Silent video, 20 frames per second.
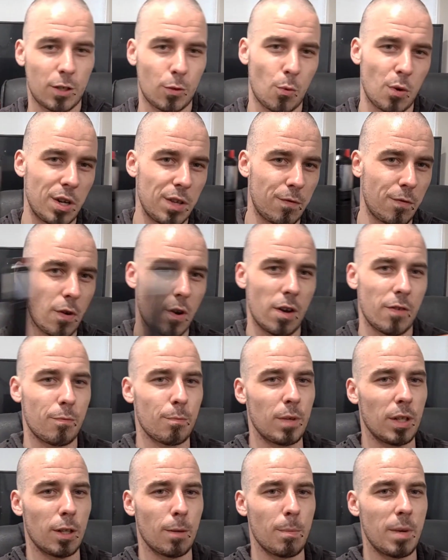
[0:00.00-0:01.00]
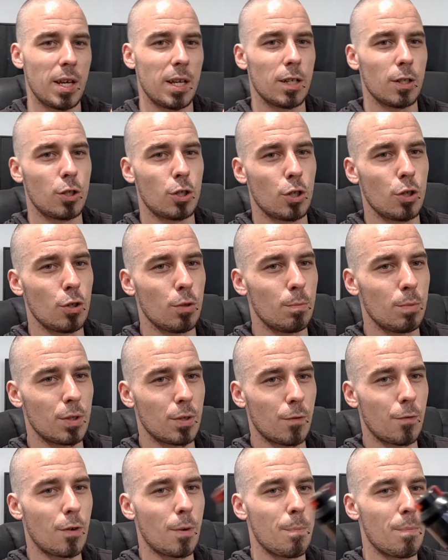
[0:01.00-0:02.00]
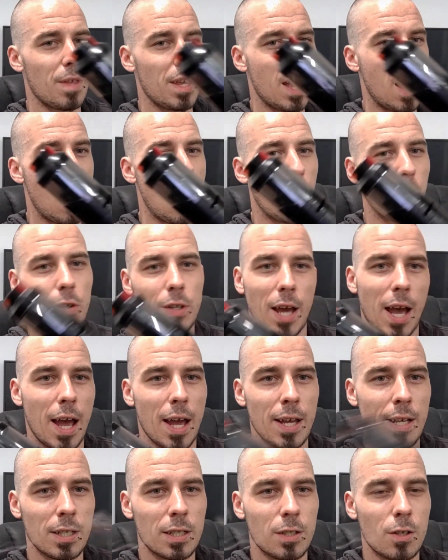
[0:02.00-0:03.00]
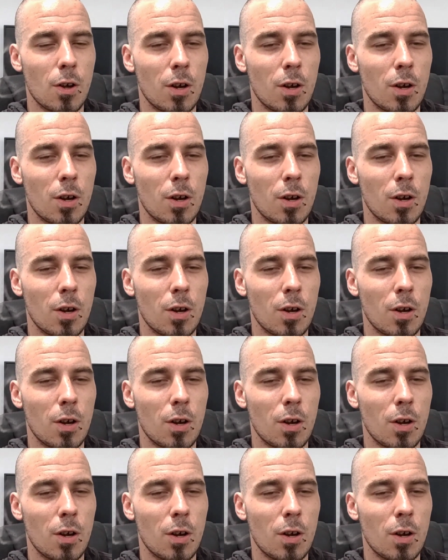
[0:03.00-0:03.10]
25mm tubes from the old days.